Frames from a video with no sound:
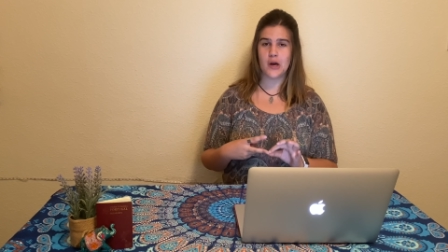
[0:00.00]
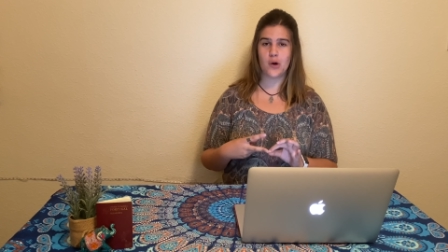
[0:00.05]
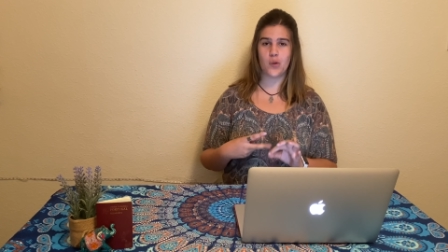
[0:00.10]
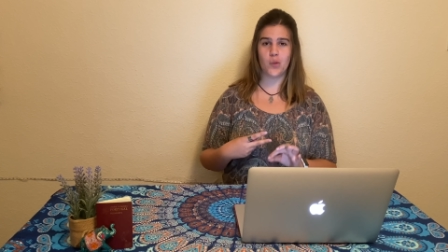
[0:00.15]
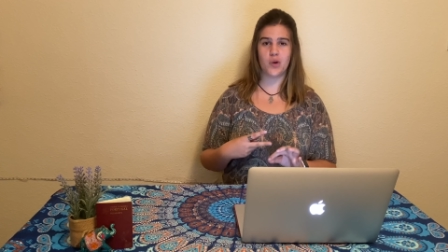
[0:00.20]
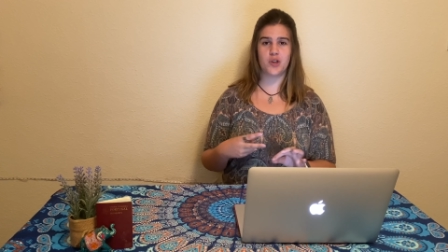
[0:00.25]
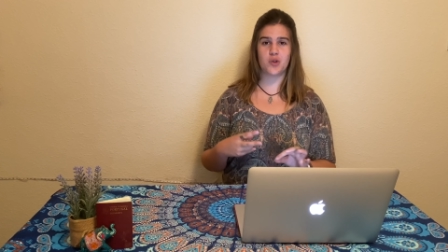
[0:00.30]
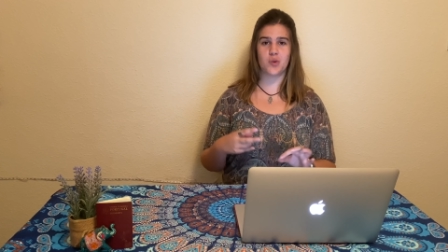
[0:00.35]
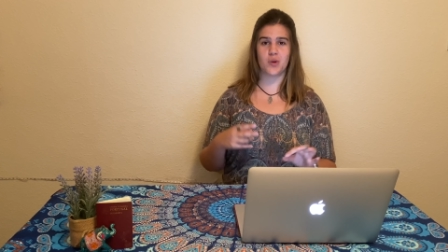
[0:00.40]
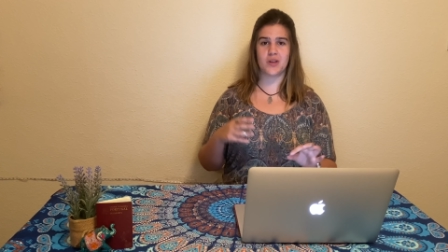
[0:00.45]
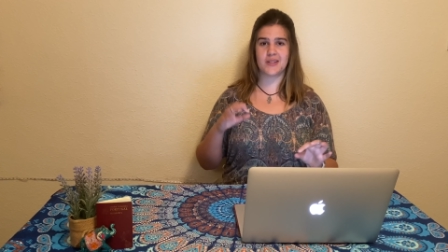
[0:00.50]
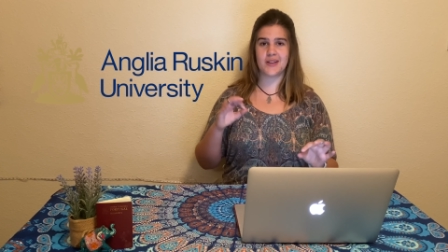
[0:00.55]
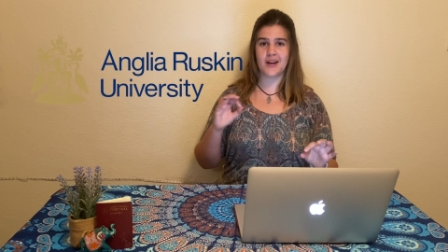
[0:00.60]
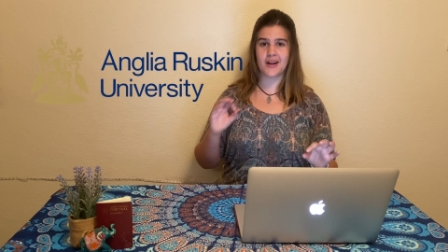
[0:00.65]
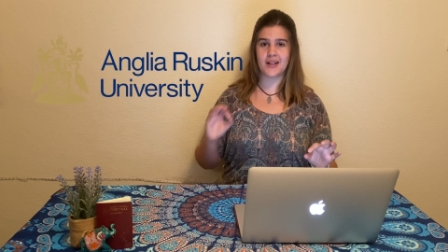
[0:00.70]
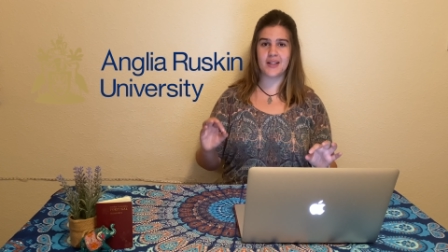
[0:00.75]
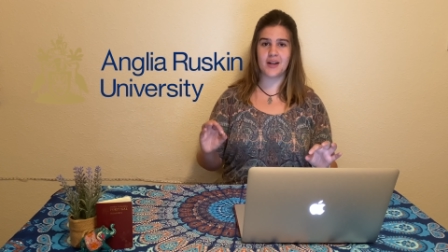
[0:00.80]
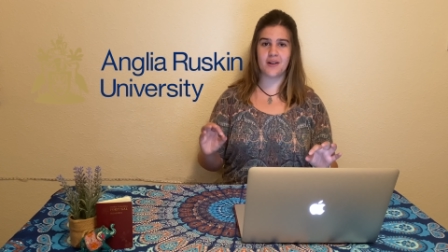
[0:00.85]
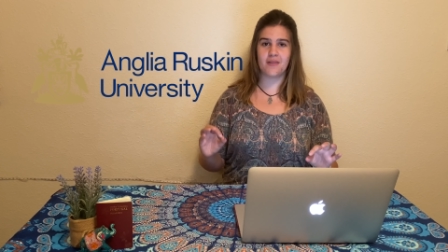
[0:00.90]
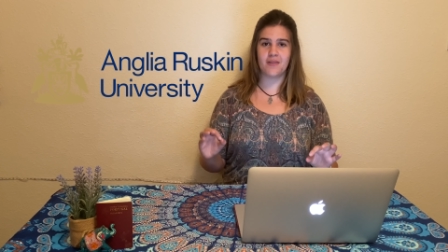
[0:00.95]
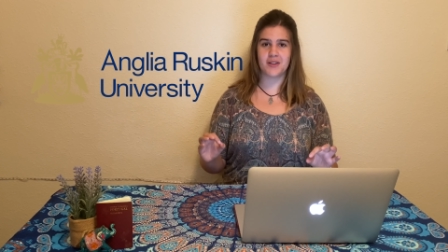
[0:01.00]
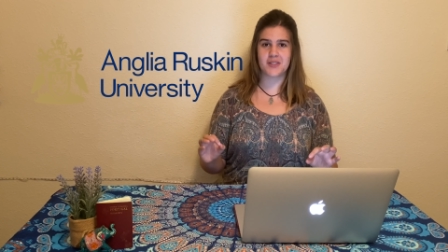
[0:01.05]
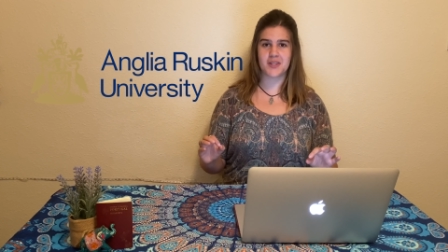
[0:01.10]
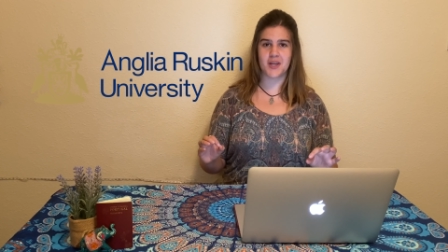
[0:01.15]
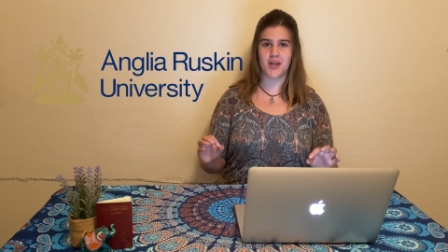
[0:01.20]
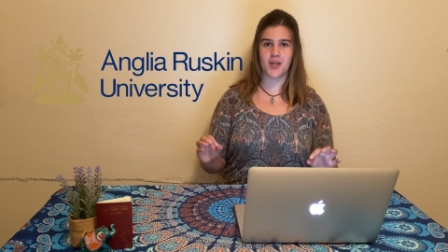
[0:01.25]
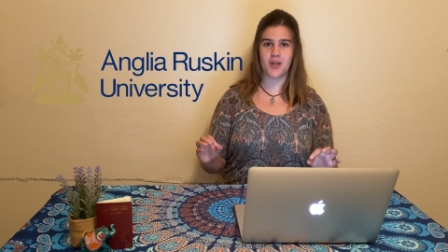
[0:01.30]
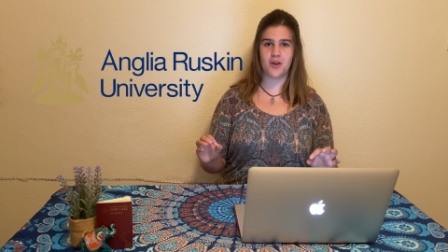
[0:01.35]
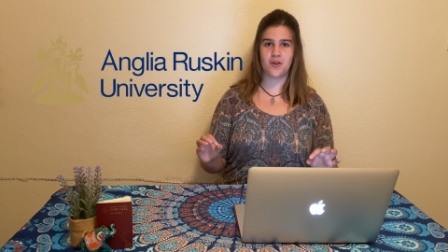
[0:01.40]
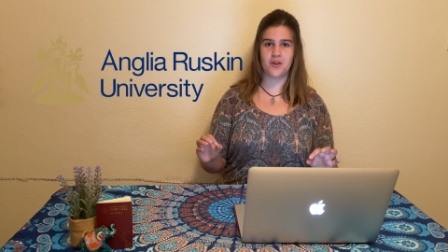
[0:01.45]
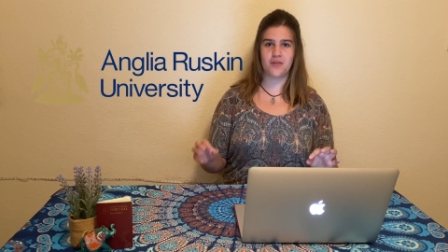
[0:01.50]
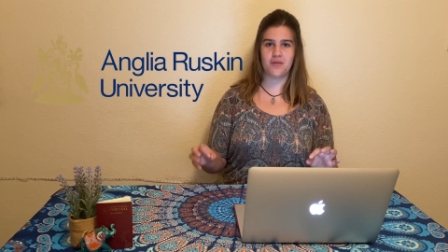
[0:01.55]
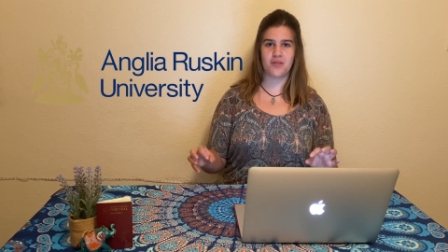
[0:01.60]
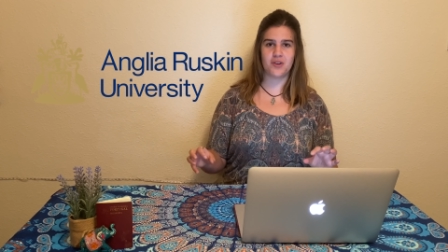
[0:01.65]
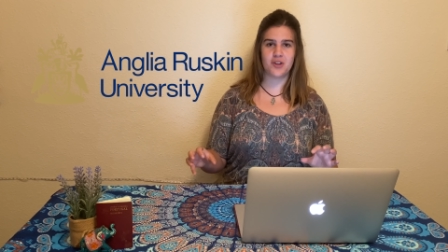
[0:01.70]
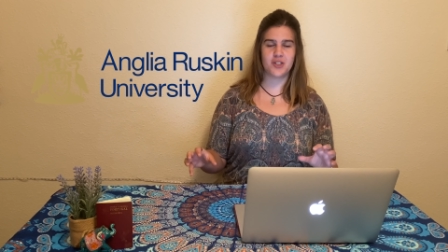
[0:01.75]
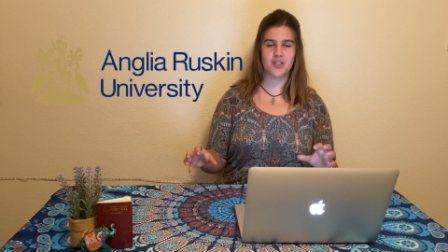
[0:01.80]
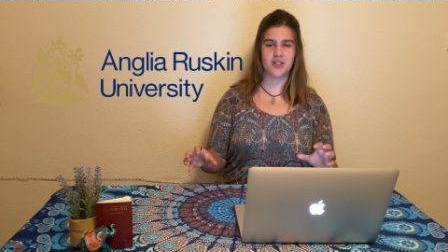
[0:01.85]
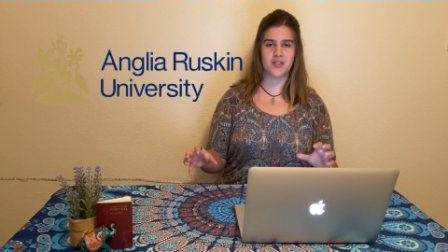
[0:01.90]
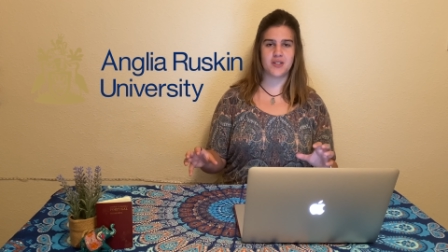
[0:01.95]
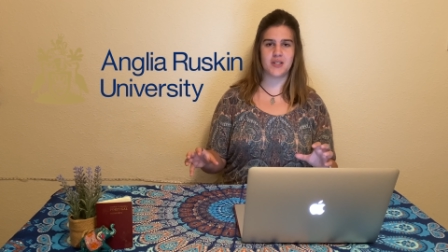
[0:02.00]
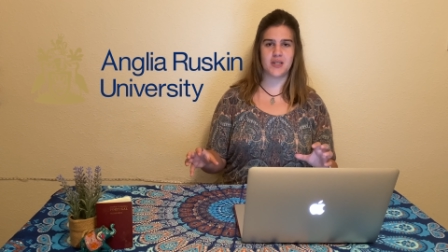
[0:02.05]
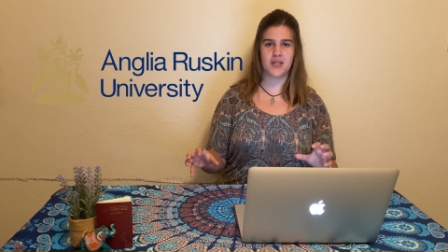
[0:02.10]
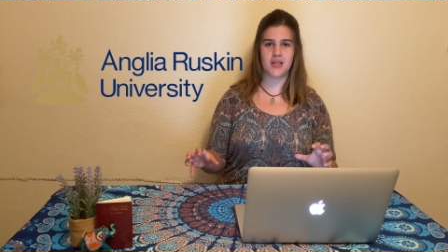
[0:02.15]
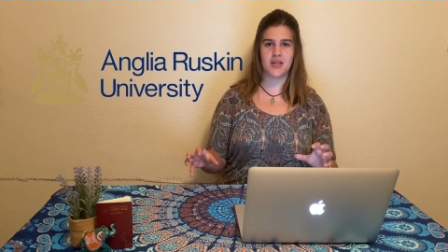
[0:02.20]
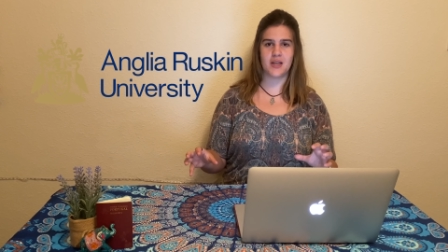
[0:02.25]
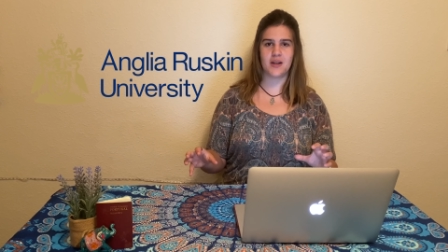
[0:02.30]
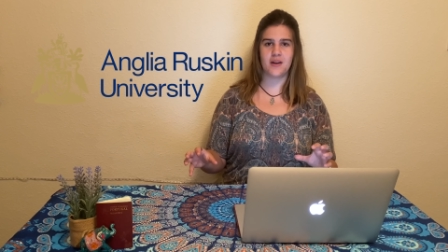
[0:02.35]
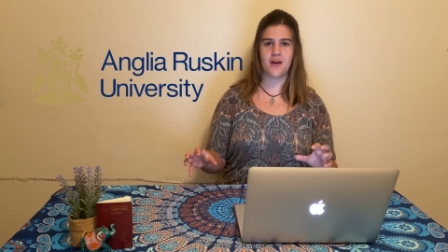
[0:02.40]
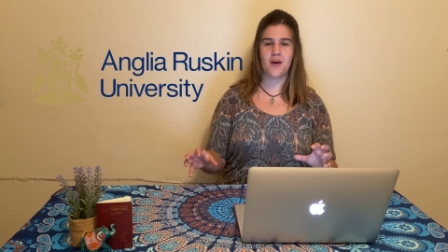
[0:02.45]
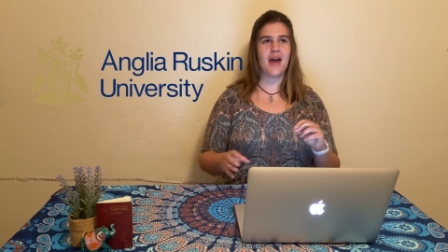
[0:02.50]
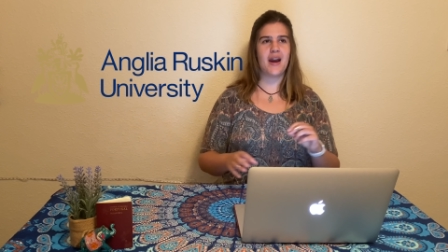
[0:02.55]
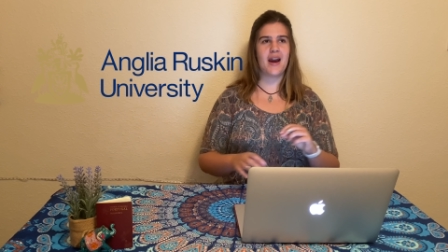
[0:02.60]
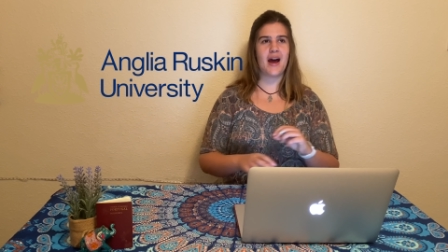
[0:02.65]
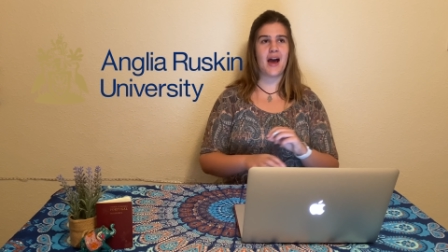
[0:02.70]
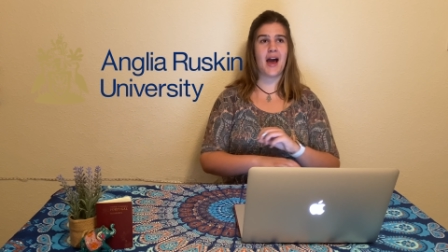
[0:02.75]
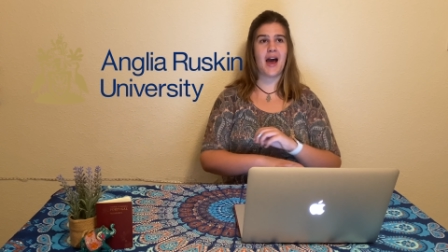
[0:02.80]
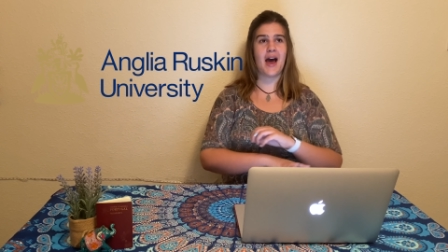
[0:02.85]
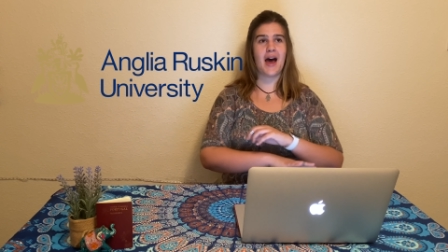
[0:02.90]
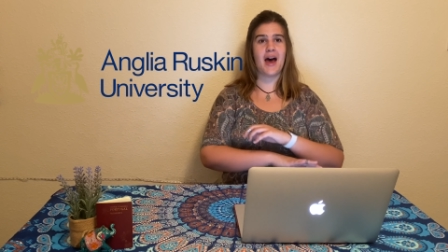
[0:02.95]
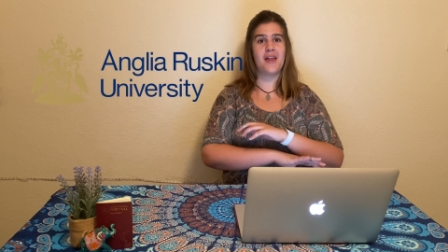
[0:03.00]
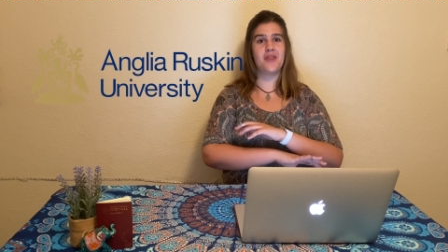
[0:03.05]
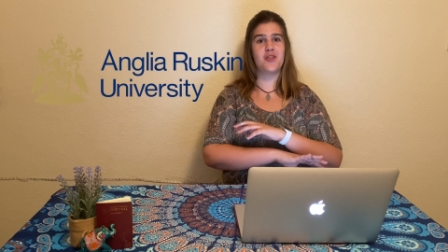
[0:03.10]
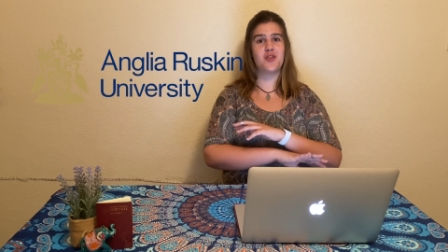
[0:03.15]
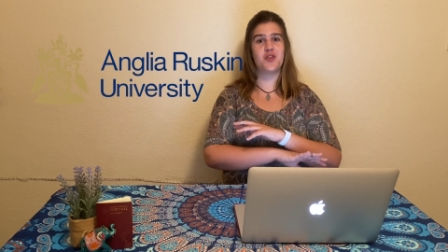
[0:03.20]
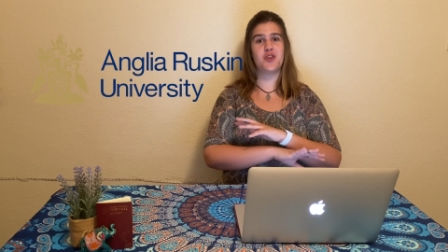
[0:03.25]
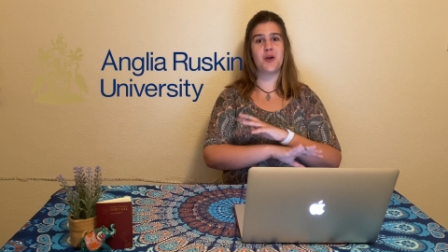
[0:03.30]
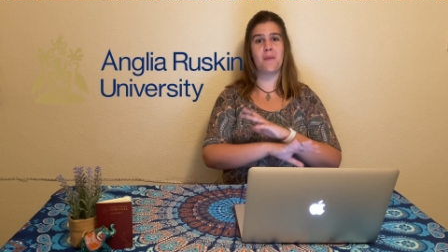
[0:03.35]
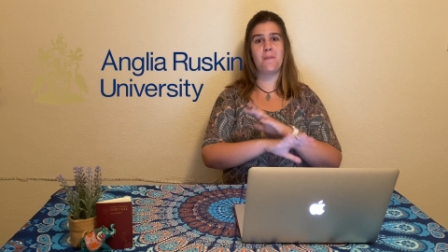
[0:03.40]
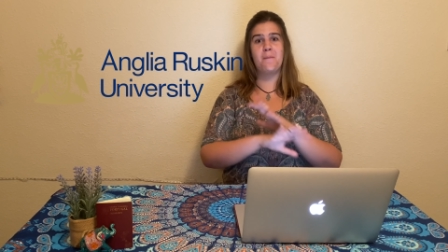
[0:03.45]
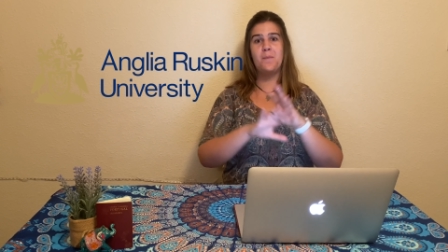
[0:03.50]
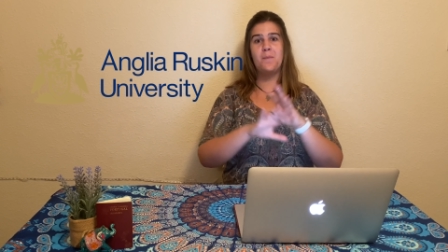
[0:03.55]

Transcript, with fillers: which was Anglia Ruskin University, and I had the